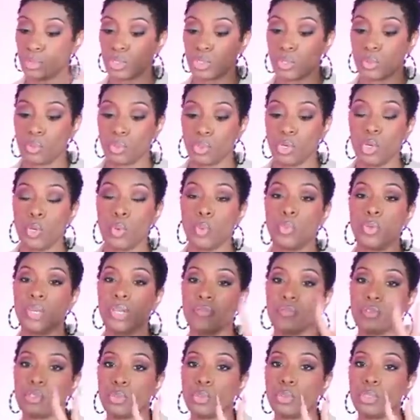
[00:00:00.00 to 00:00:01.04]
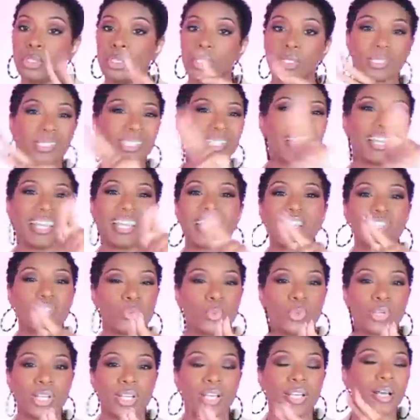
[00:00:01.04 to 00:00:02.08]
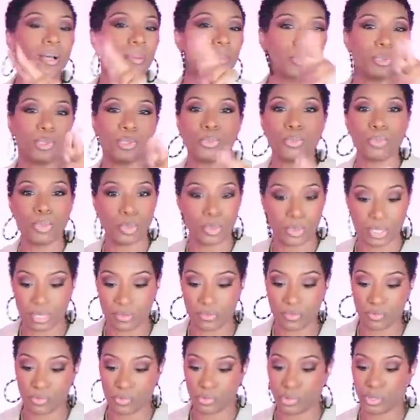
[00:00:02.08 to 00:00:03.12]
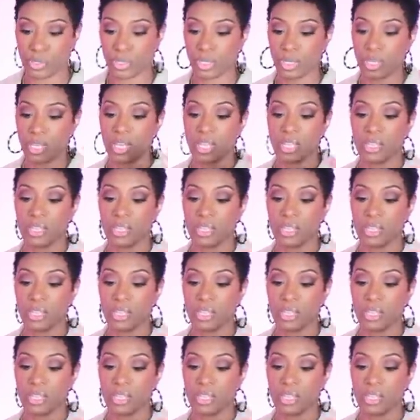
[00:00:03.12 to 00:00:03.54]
So we have two looks, and guess what, I'm gonna dupe both of them for you.